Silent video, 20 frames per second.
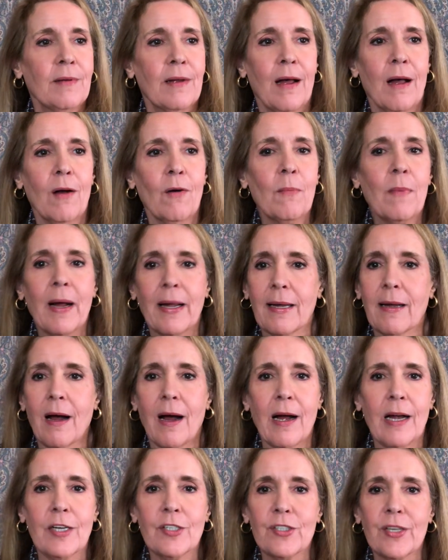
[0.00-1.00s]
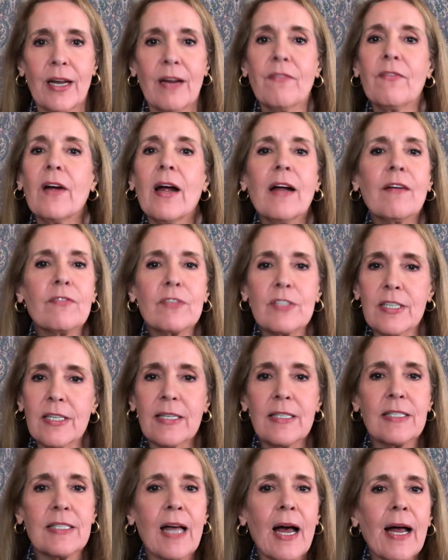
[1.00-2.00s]
Oh my gosh, ever, ever
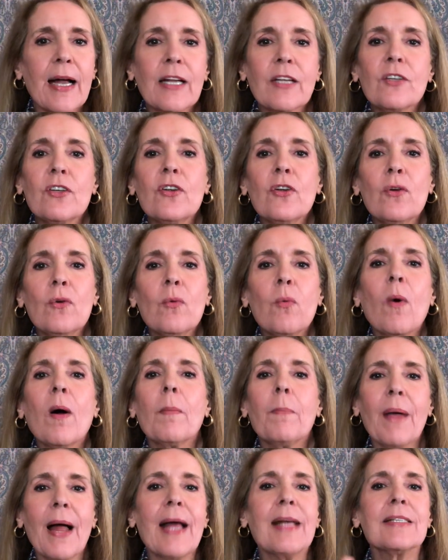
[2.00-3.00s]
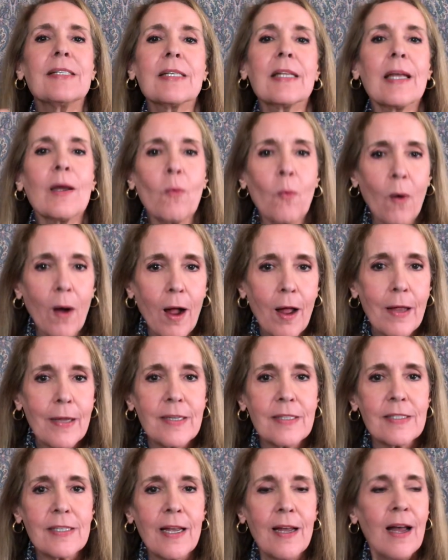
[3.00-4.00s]
since I knew what Paisley
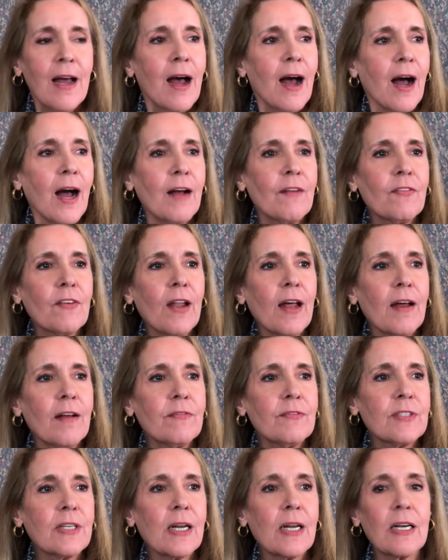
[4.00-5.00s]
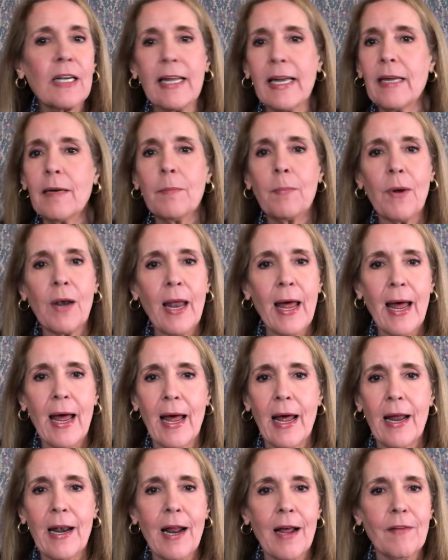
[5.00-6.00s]
was, I've loved Glen
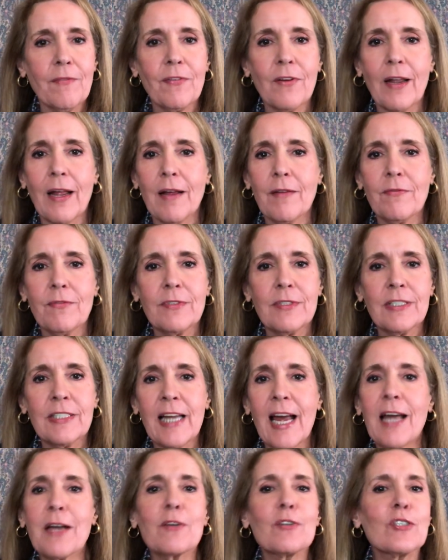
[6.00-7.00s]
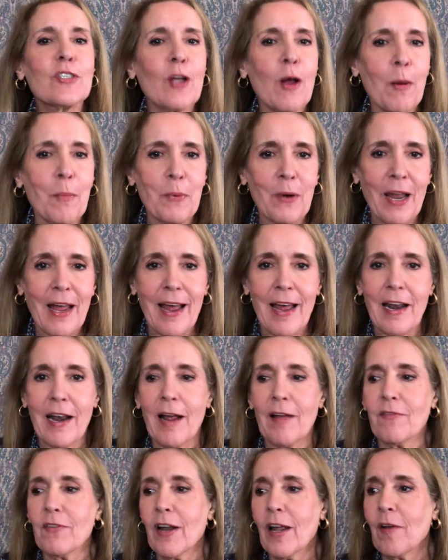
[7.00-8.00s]
plaid, I've loved Tattersall plaid,
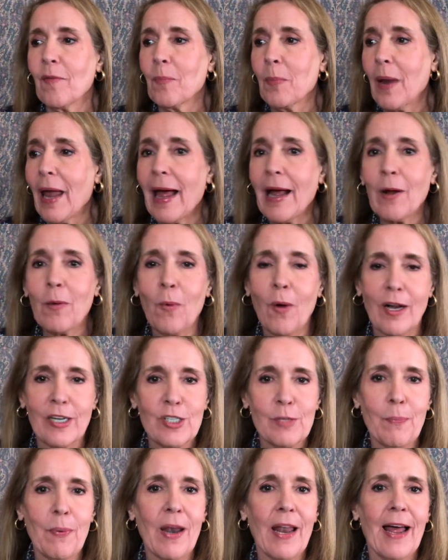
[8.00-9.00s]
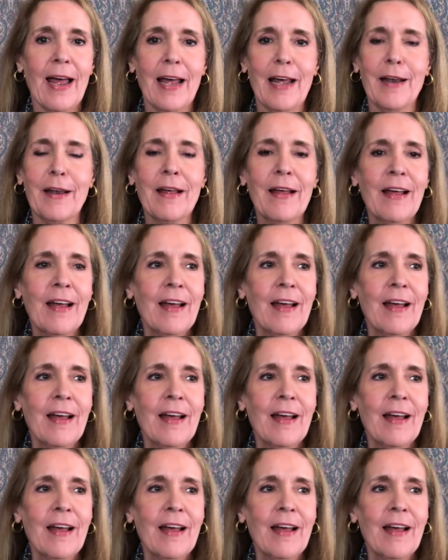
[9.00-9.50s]
I've loved Blackwatch plaid.